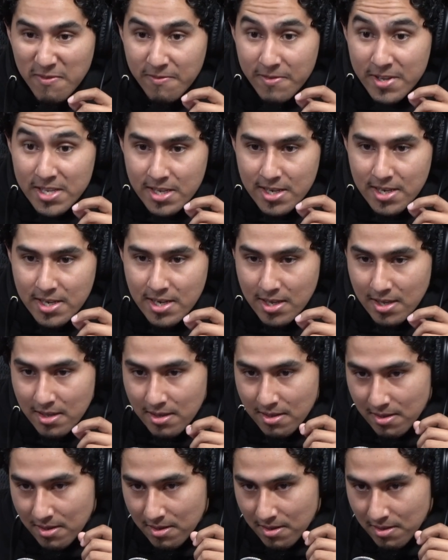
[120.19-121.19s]
me physically,
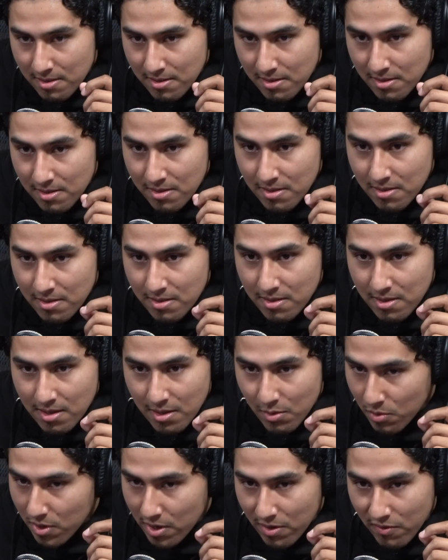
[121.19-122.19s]

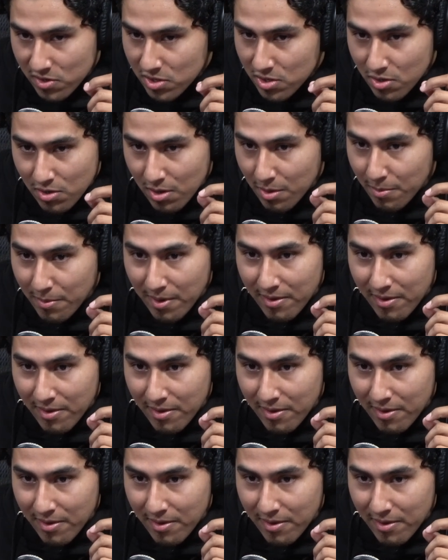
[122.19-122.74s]
I would never turn